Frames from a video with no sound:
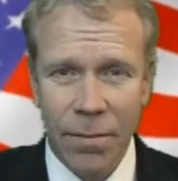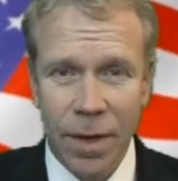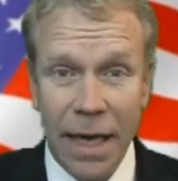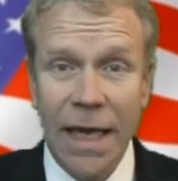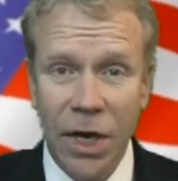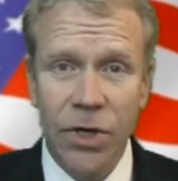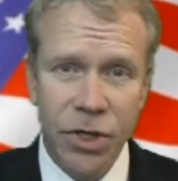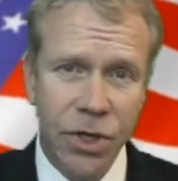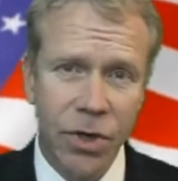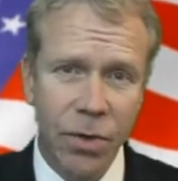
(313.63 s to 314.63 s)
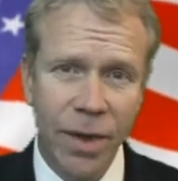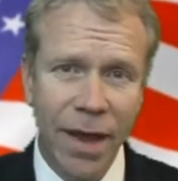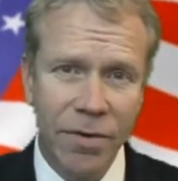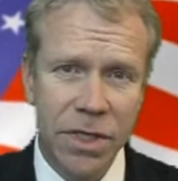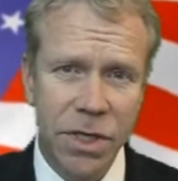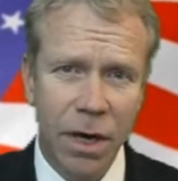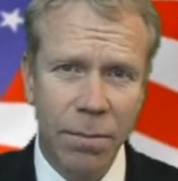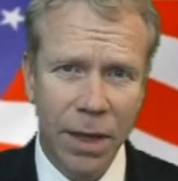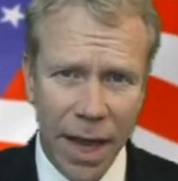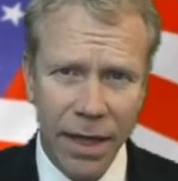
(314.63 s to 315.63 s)
But here, too, we have to
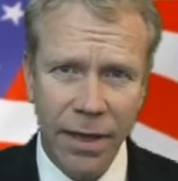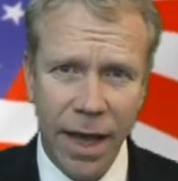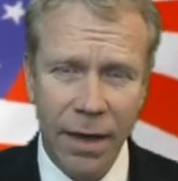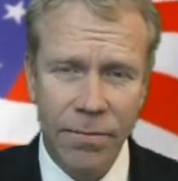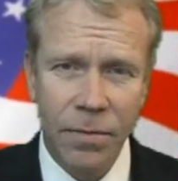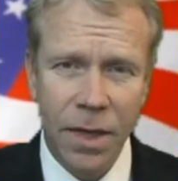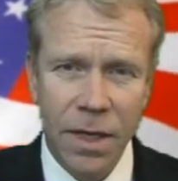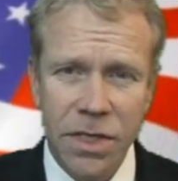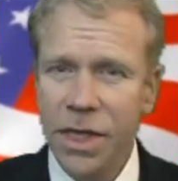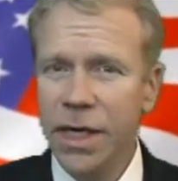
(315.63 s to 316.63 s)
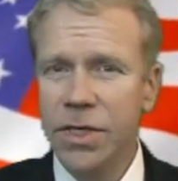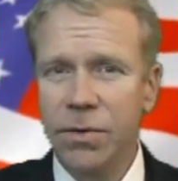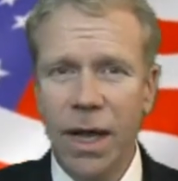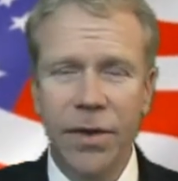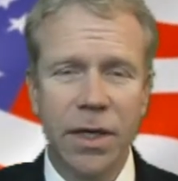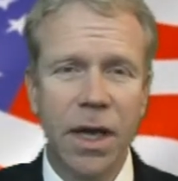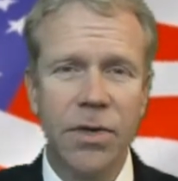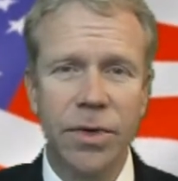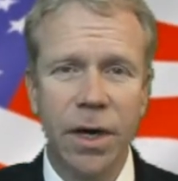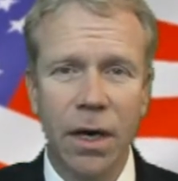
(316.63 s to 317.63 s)
start planning that. Cities around the
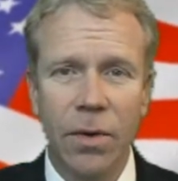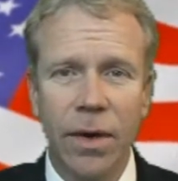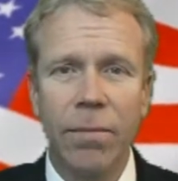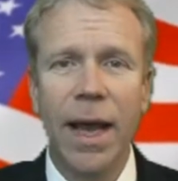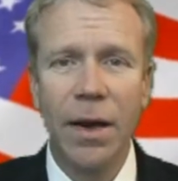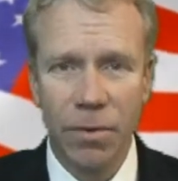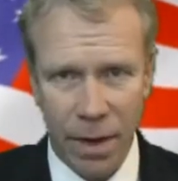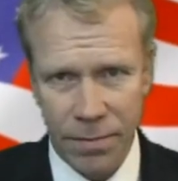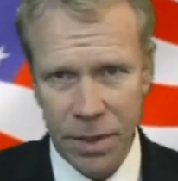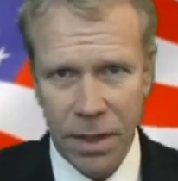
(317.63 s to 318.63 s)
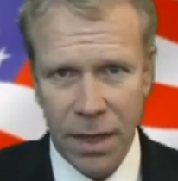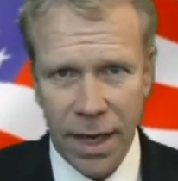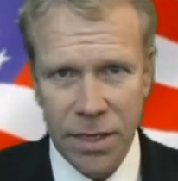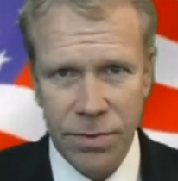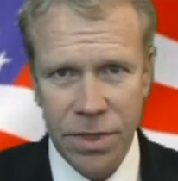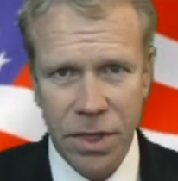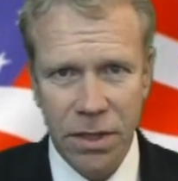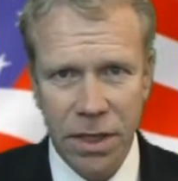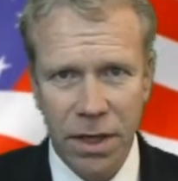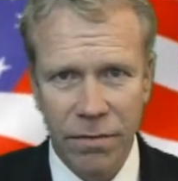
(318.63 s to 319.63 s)
country are going bankrupt as a
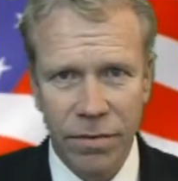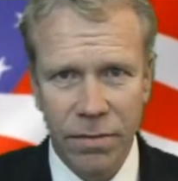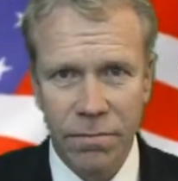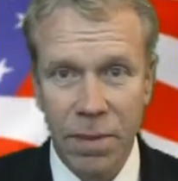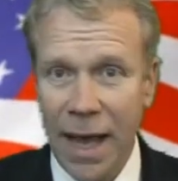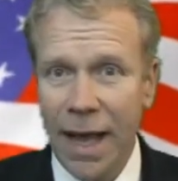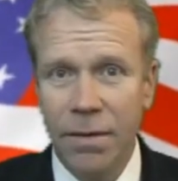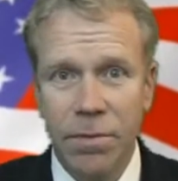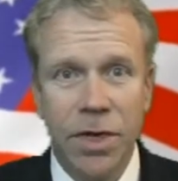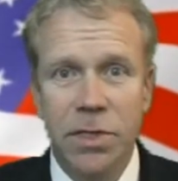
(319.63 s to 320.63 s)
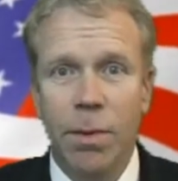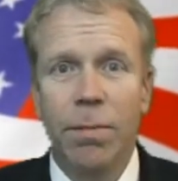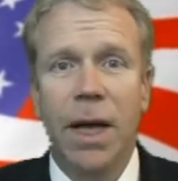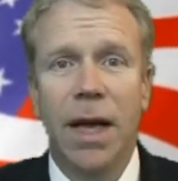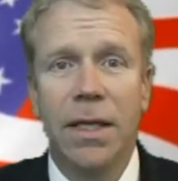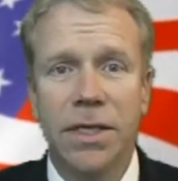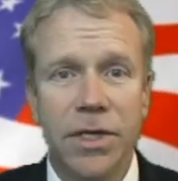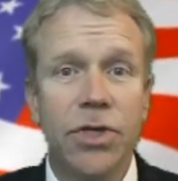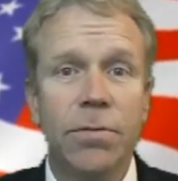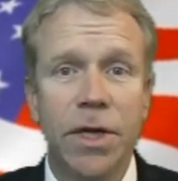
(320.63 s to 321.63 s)
result of bad municipal bonds
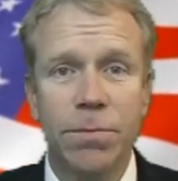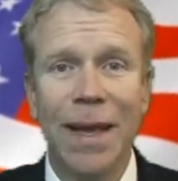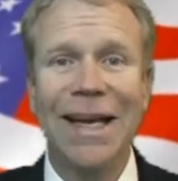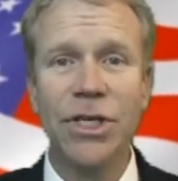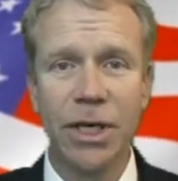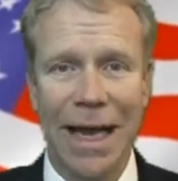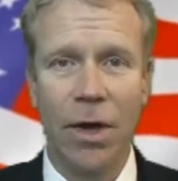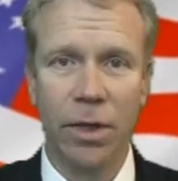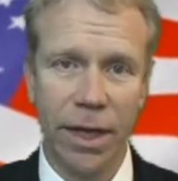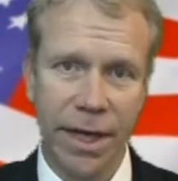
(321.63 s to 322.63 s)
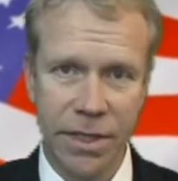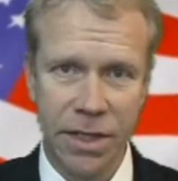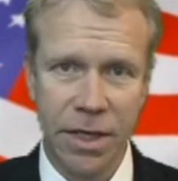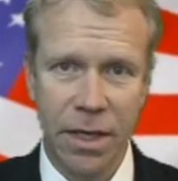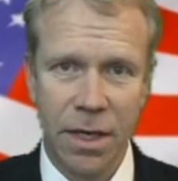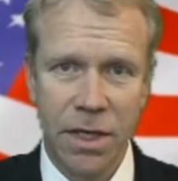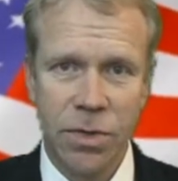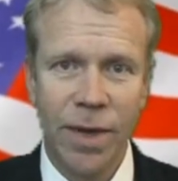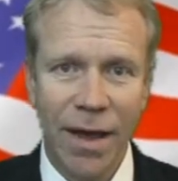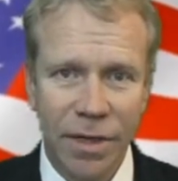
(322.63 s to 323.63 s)
and too much pension outlays.
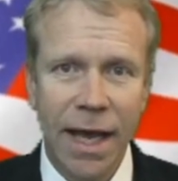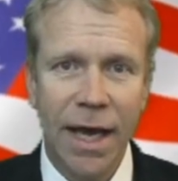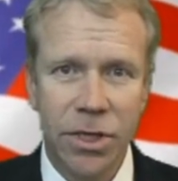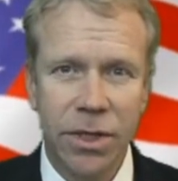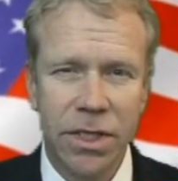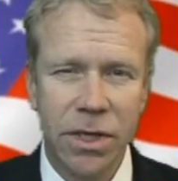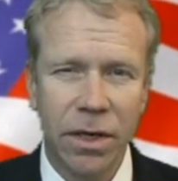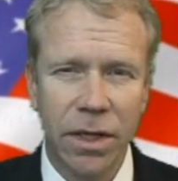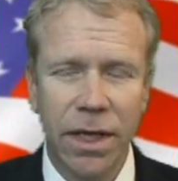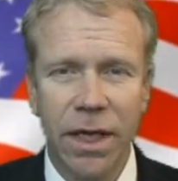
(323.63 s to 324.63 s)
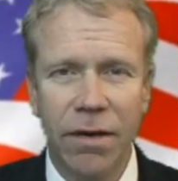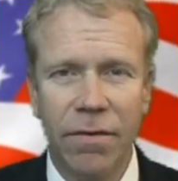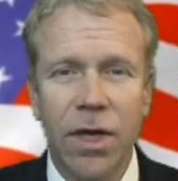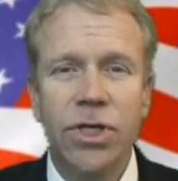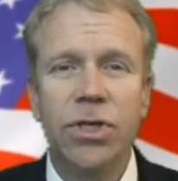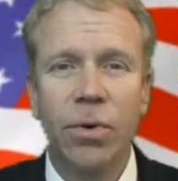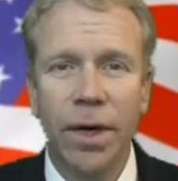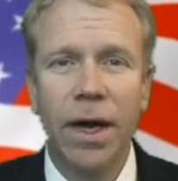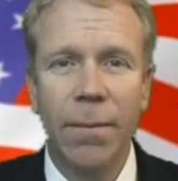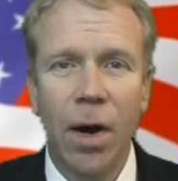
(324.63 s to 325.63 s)
So we have to actually start thinking of
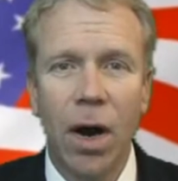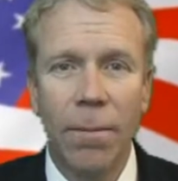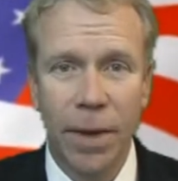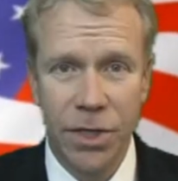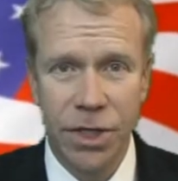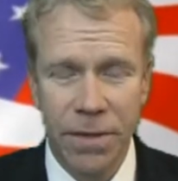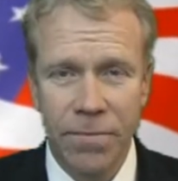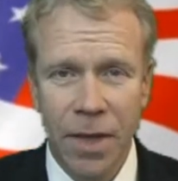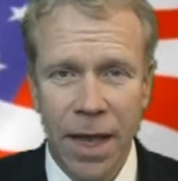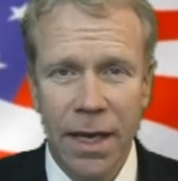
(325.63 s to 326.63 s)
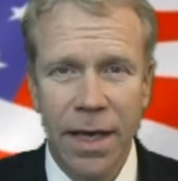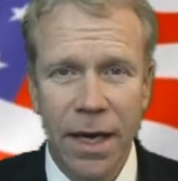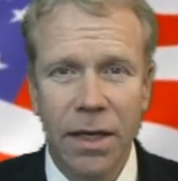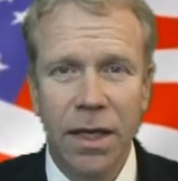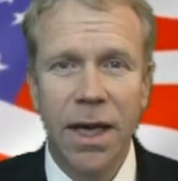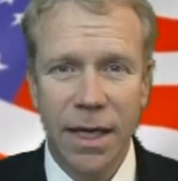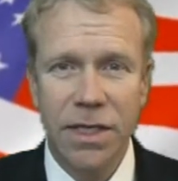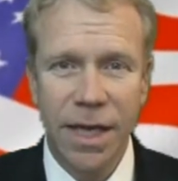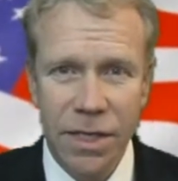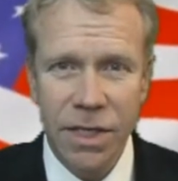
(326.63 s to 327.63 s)
shoring up our budget and getting the
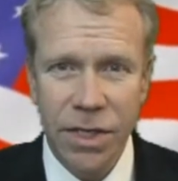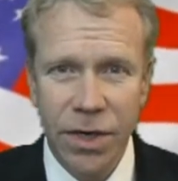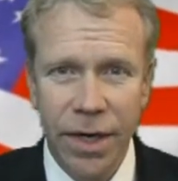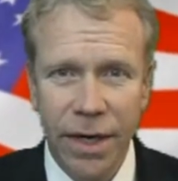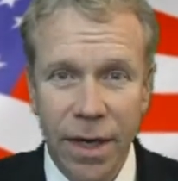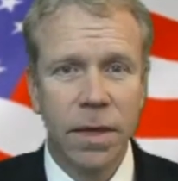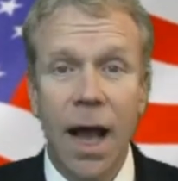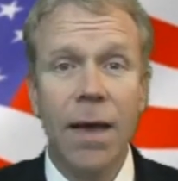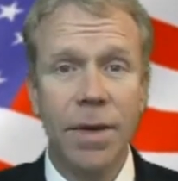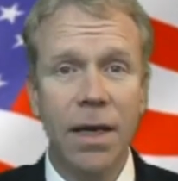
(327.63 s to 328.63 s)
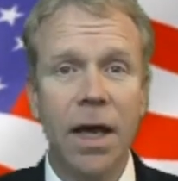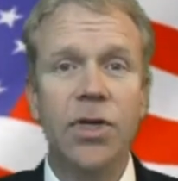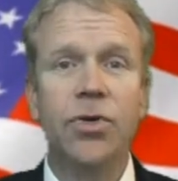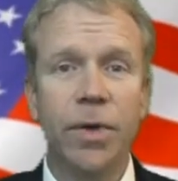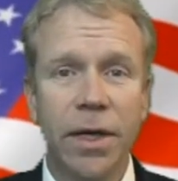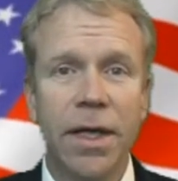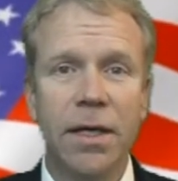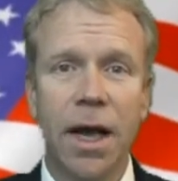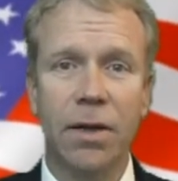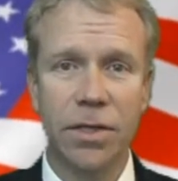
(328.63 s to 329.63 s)
cuts necessary. I mean, $1
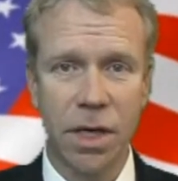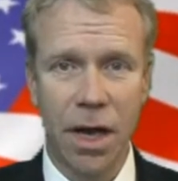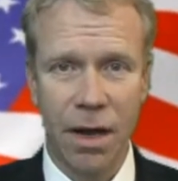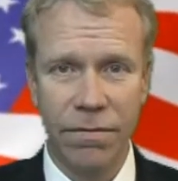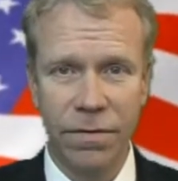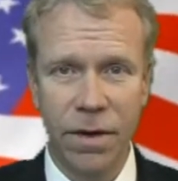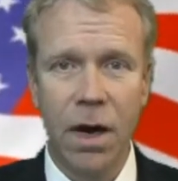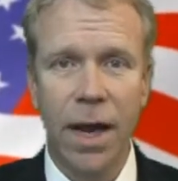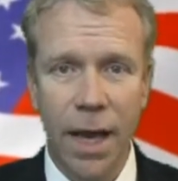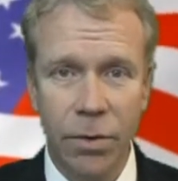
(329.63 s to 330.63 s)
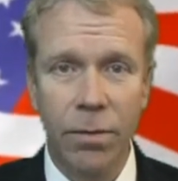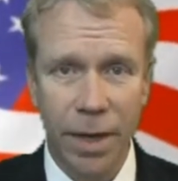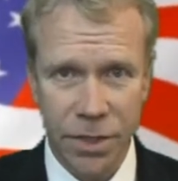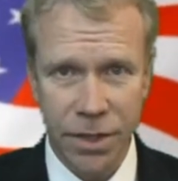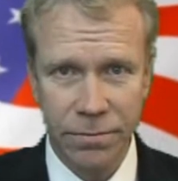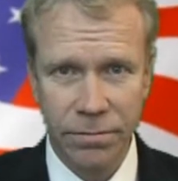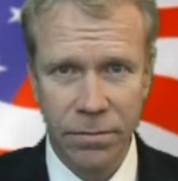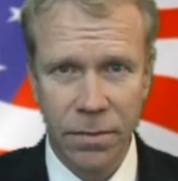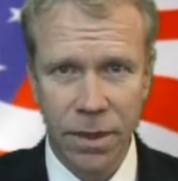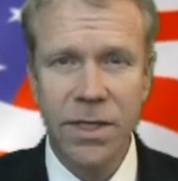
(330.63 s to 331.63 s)
trillion off our annual budget.
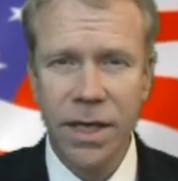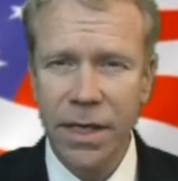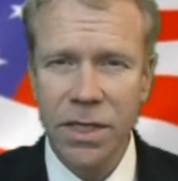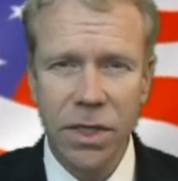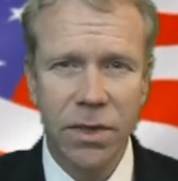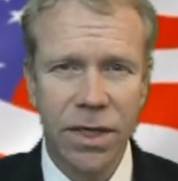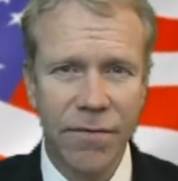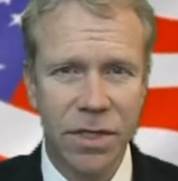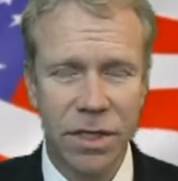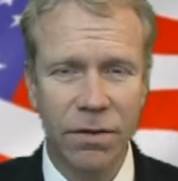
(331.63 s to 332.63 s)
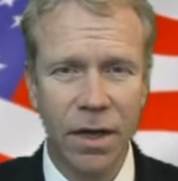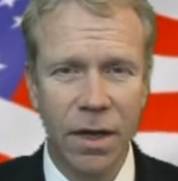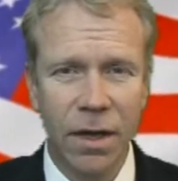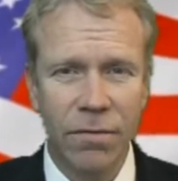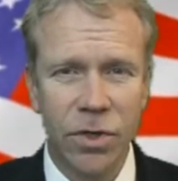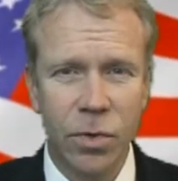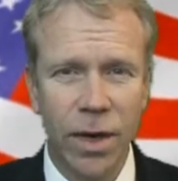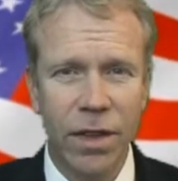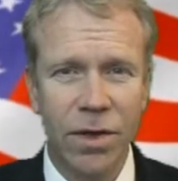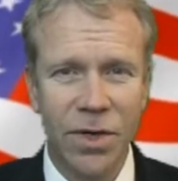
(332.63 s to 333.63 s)
Let's get a zero deficit for
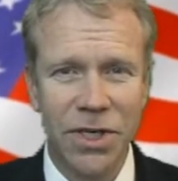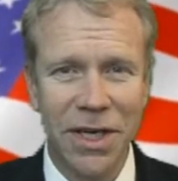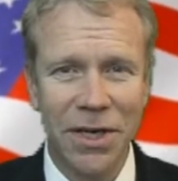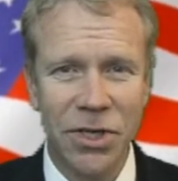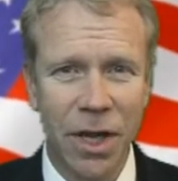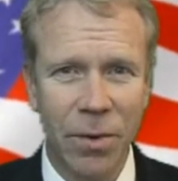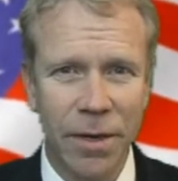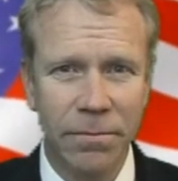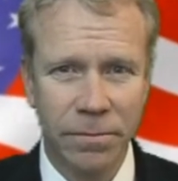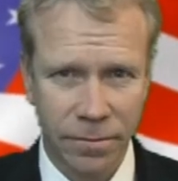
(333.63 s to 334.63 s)
2013, shall we?